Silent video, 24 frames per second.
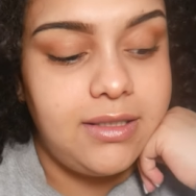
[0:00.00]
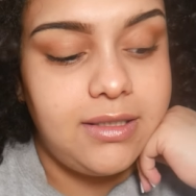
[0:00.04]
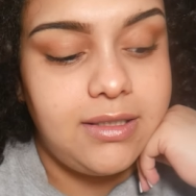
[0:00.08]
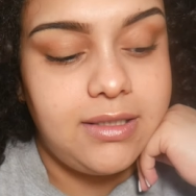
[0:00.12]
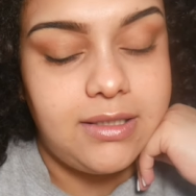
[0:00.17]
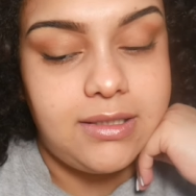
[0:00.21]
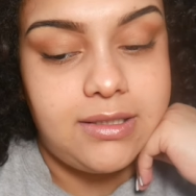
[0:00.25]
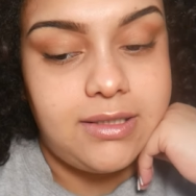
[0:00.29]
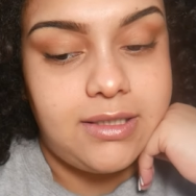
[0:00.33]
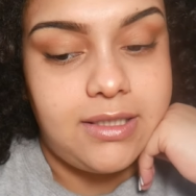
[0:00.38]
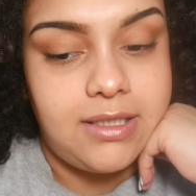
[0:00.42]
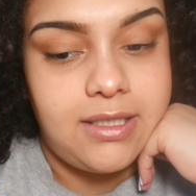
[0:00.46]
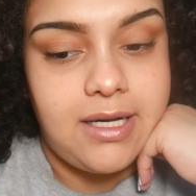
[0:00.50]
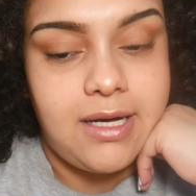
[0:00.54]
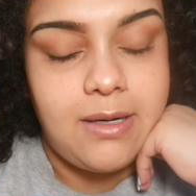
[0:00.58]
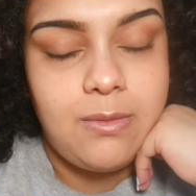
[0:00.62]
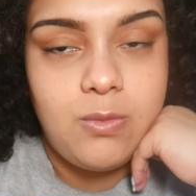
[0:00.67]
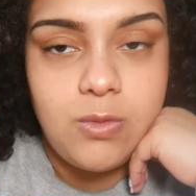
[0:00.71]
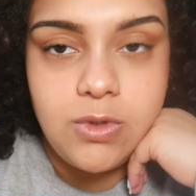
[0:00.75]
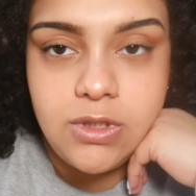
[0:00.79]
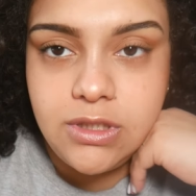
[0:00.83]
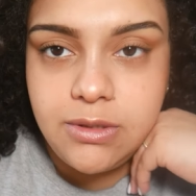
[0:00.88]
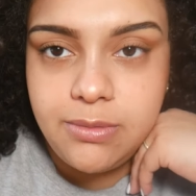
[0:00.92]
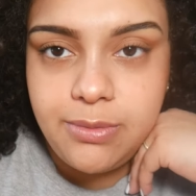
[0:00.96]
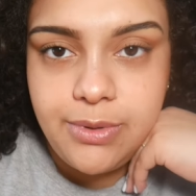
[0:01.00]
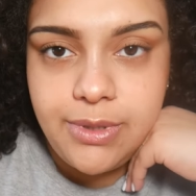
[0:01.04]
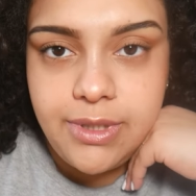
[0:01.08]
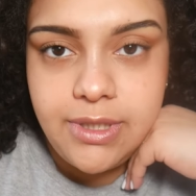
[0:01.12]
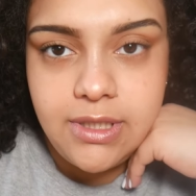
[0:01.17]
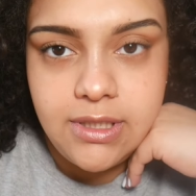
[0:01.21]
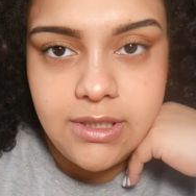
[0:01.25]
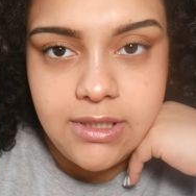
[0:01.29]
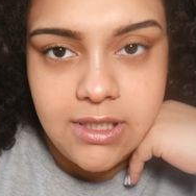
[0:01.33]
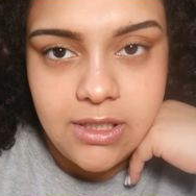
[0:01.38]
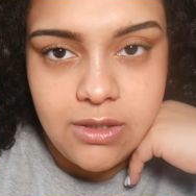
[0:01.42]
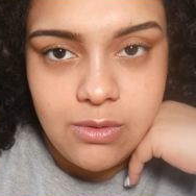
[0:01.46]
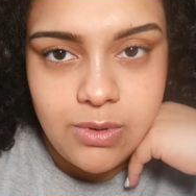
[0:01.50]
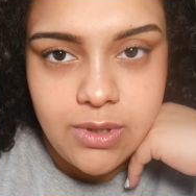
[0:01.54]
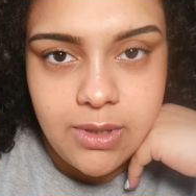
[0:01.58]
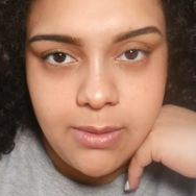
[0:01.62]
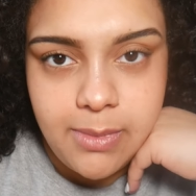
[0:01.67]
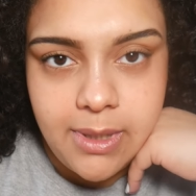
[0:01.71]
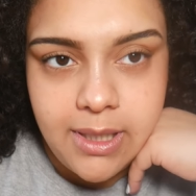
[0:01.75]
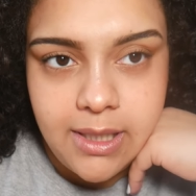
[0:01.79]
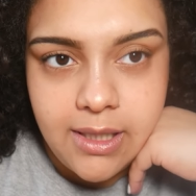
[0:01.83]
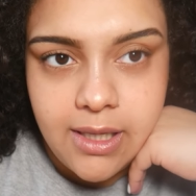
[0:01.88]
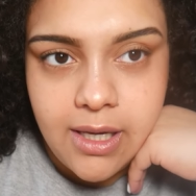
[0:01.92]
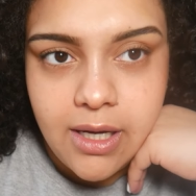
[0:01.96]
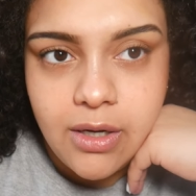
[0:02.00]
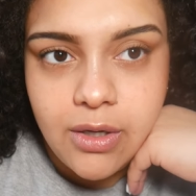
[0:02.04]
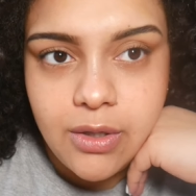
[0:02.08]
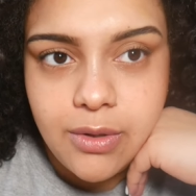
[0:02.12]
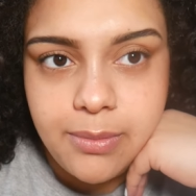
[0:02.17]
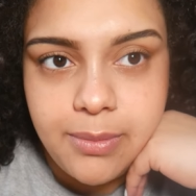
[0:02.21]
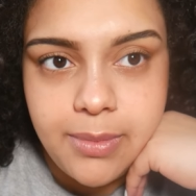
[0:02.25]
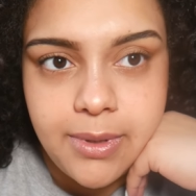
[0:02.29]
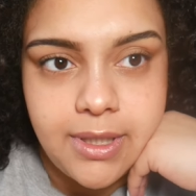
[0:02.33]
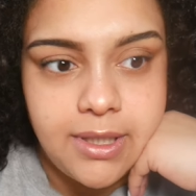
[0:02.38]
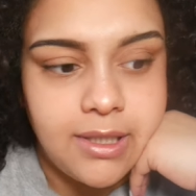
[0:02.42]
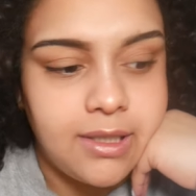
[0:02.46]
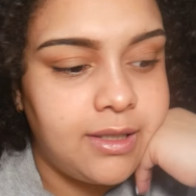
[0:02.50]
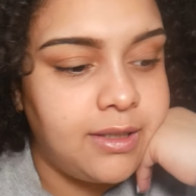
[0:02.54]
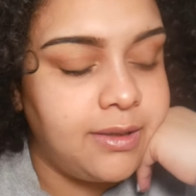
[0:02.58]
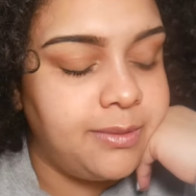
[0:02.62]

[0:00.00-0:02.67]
Listen, I'm whispering because I don't want to be loud, but,